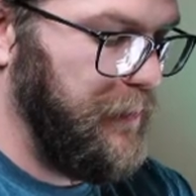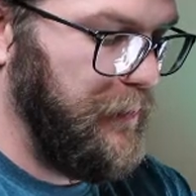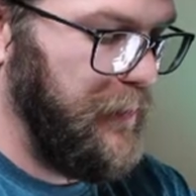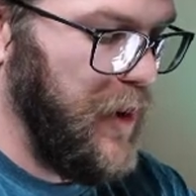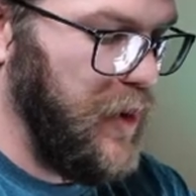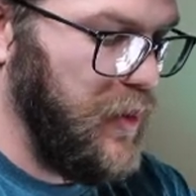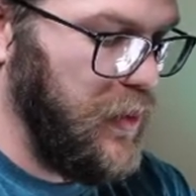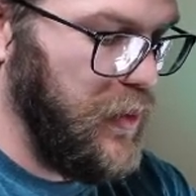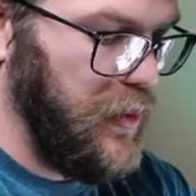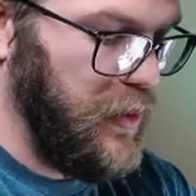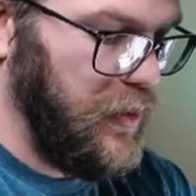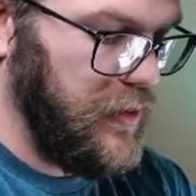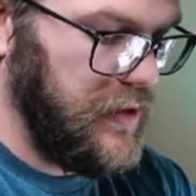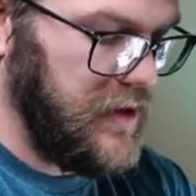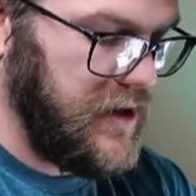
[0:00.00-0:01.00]
boom.
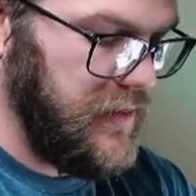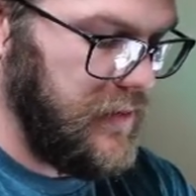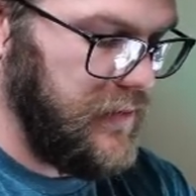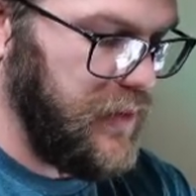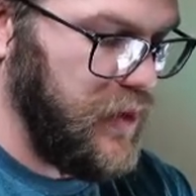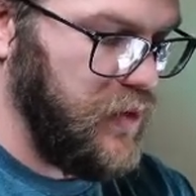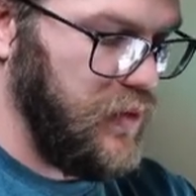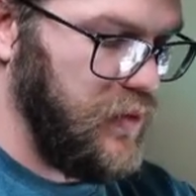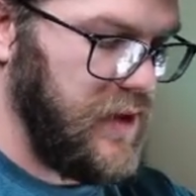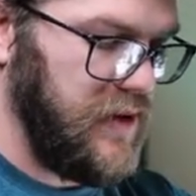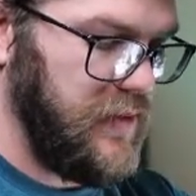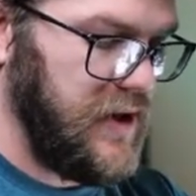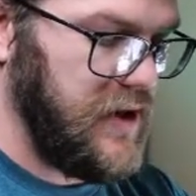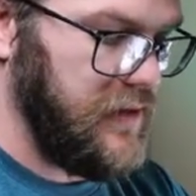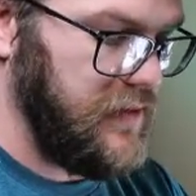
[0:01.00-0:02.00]
There
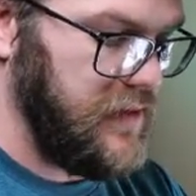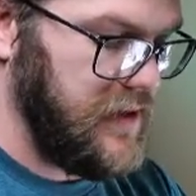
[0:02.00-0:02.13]
we go.